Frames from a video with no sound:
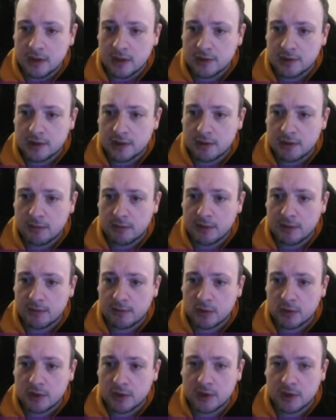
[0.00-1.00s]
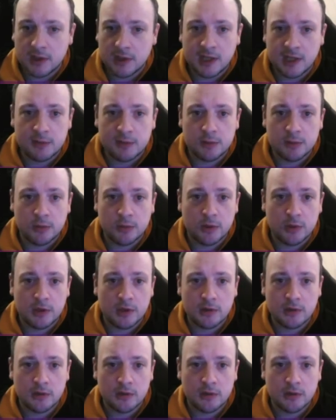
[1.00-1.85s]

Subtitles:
So if we have a look at our name spawner,